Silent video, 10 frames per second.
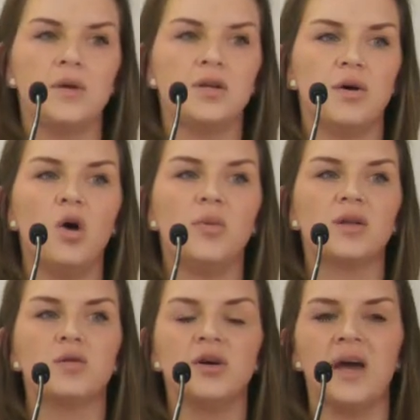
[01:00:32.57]
you know,
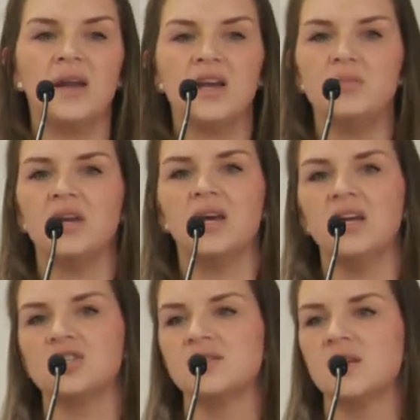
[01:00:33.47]
helping look at any
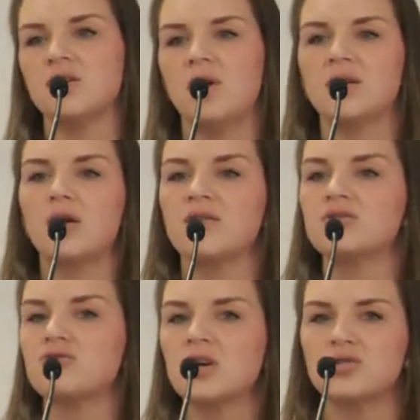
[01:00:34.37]
medications that you're on. Are
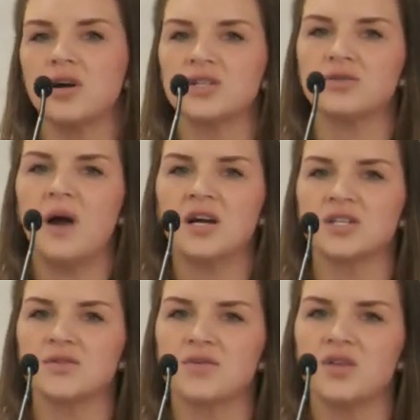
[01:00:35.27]
there drug-drug
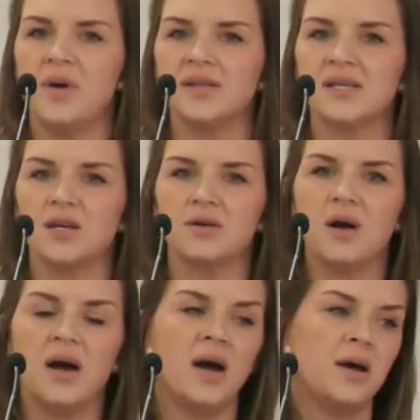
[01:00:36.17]
interactions with the meds that you're
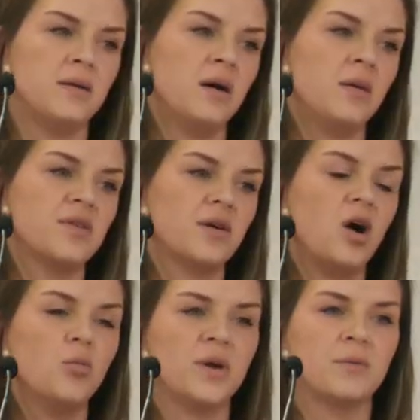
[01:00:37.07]
on? They're
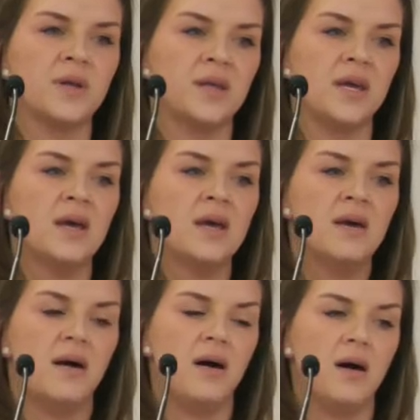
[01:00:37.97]
helping really
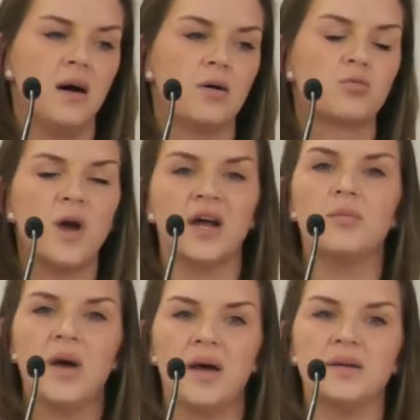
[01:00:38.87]

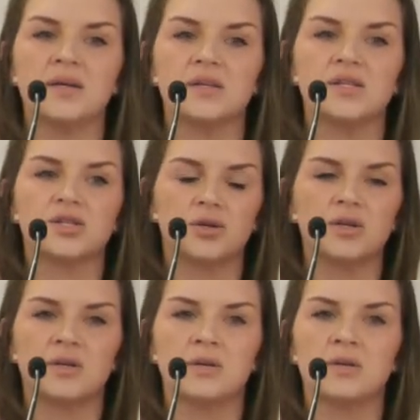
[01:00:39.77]
recommend
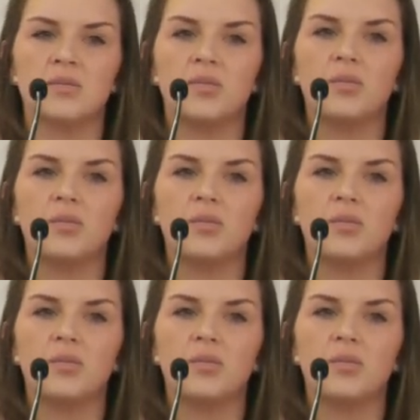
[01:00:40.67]
certain